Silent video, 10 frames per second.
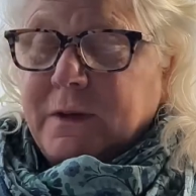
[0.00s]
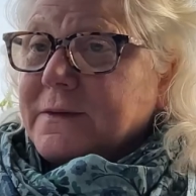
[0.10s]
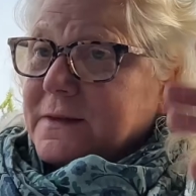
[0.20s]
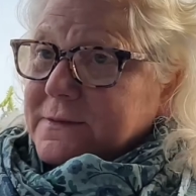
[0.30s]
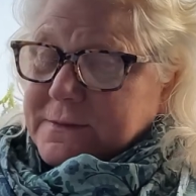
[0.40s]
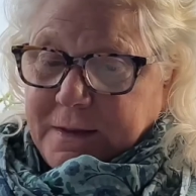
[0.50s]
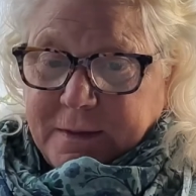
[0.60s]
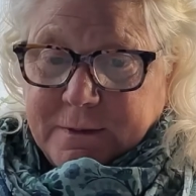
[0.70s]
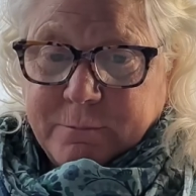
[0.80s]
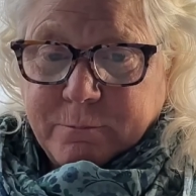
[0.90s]
as I
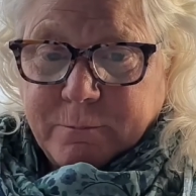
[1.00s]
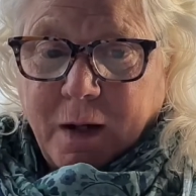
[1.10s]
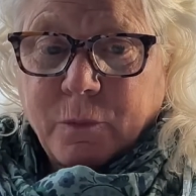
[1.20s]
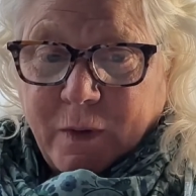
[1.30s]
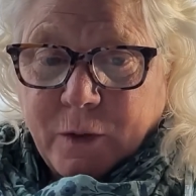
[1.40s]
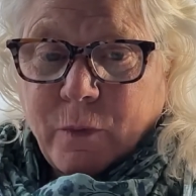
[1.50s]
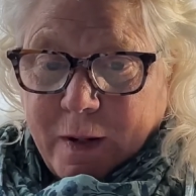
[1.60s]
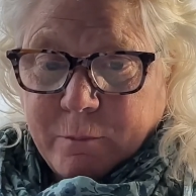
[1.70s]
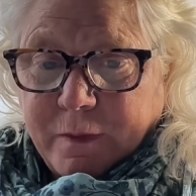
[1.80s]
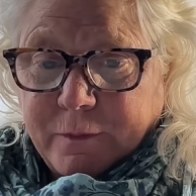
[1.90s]
said, our great
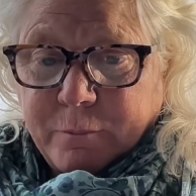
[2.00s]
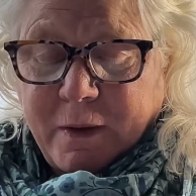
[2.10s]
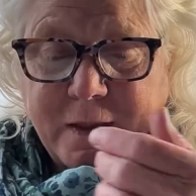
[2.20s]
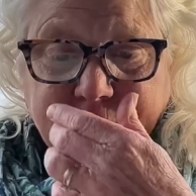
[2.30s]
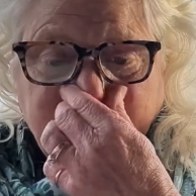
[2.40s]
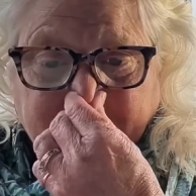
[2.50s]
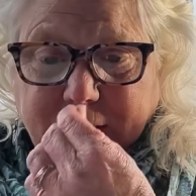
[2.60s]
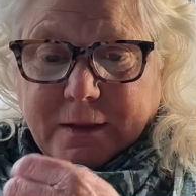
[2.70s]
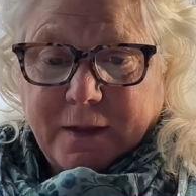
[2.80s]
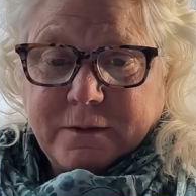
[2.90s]
grandmother passed away
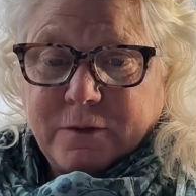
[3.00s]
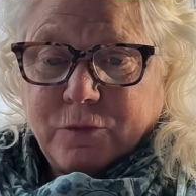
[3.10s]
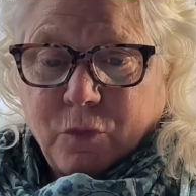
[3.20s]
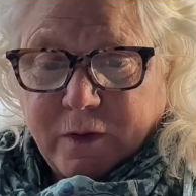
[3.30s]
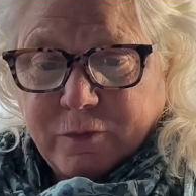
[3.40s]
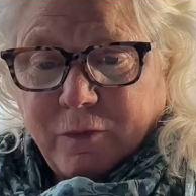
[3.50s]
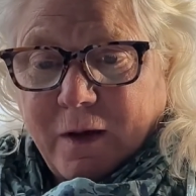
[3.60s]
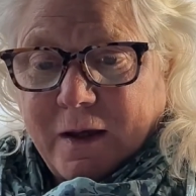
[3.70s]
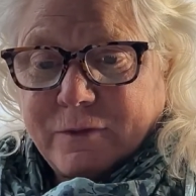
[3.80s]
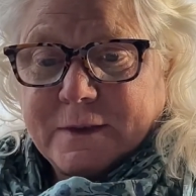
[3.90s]
in
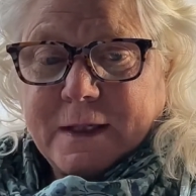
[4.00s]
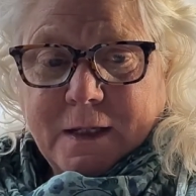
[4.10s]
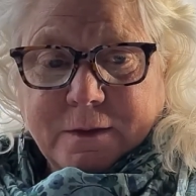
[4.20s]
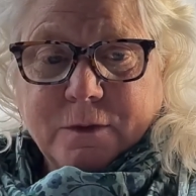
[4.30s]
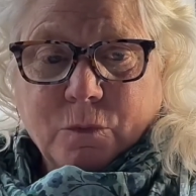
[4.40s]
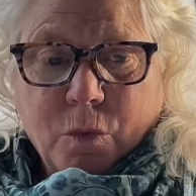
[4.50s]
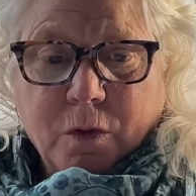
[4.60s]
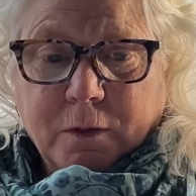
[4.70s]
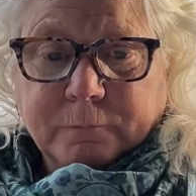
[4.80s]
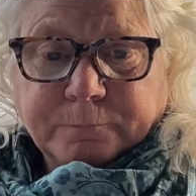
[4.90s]
1945 at the end of the
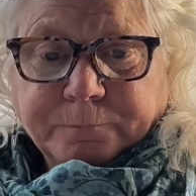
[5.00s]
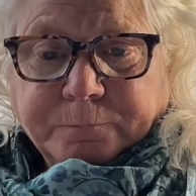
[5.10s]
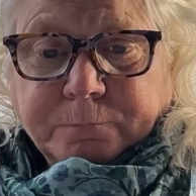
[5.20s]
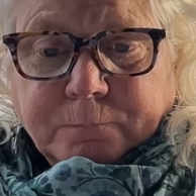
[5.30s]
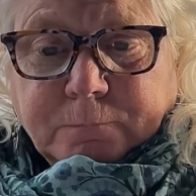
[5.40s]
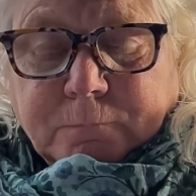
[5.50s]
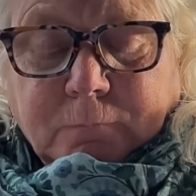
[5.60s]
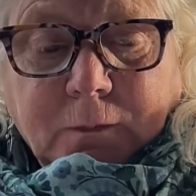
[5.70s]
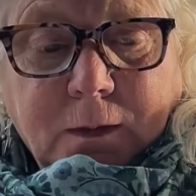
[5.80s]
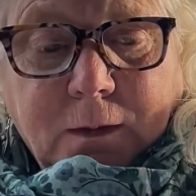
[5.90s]
war.
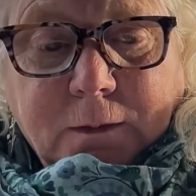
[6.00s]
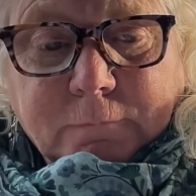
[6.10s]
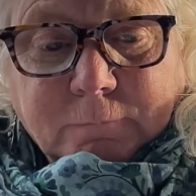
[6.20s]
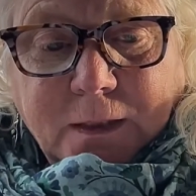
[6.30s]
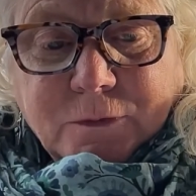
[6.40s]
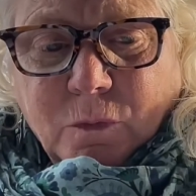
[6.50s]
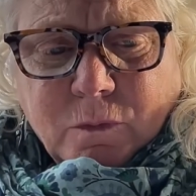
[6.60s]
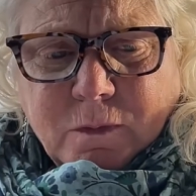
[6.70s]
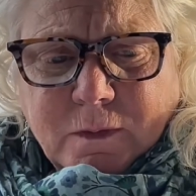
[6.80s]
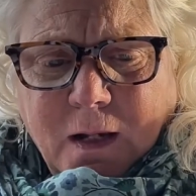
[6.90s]
I don't
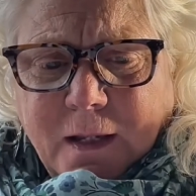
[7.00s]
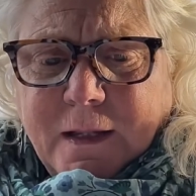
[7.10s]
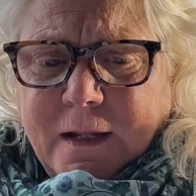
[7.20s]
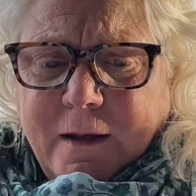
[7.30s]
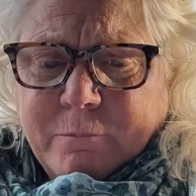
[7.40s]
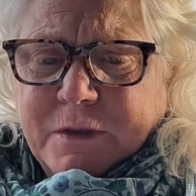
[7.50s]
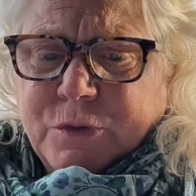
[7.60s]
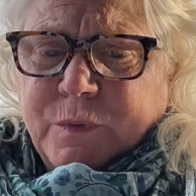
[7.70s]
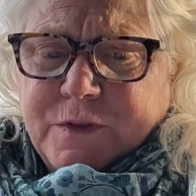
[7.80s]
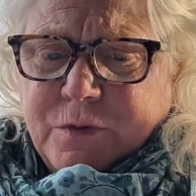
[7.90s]
not yet have much
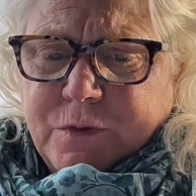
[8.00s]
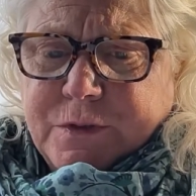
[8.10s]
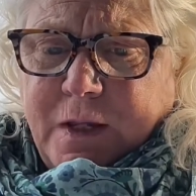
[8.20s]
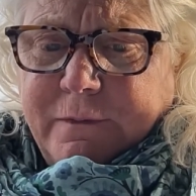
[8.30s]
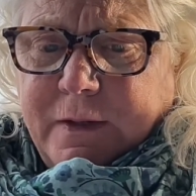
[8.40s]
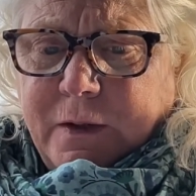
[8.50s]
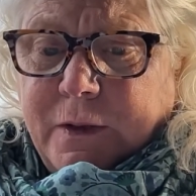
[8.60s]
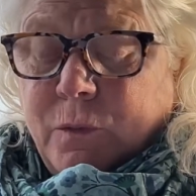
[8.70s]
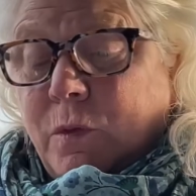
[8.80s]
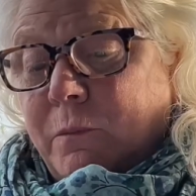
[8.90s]
research on the
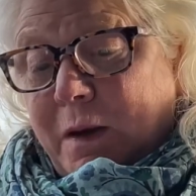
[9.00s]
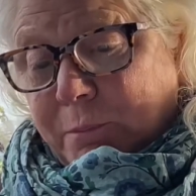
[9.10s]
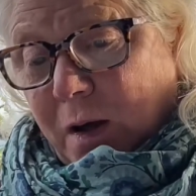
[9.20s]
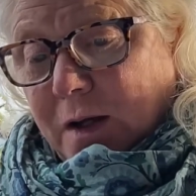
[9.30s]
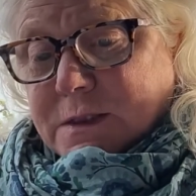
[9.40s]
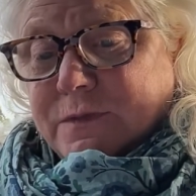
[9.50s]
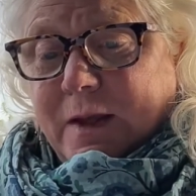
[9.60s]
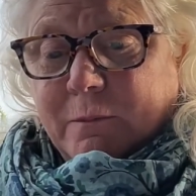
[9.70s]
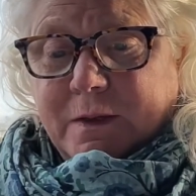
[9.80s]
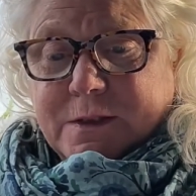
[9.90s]
area where my pa's
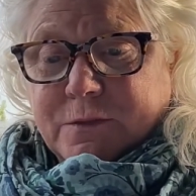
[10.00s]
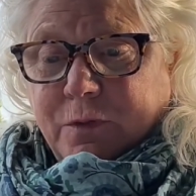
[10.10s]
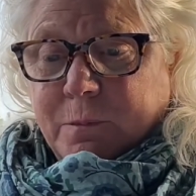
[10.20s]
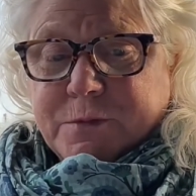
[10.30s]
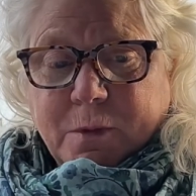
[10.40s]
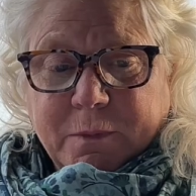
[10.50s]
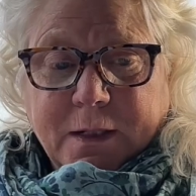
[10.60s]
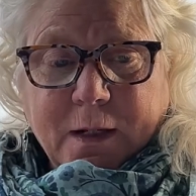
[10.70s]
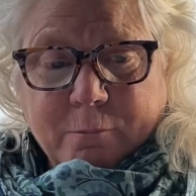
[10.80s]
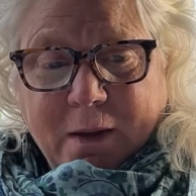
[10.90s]
family is from, so I'm going to
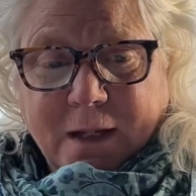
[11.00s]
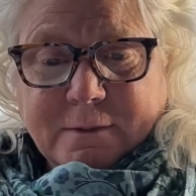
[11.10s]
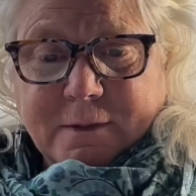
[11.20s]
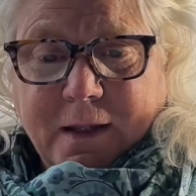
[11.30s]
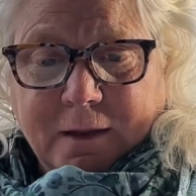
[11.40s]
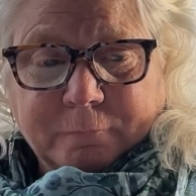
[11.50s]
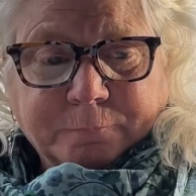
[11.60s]
come back to that.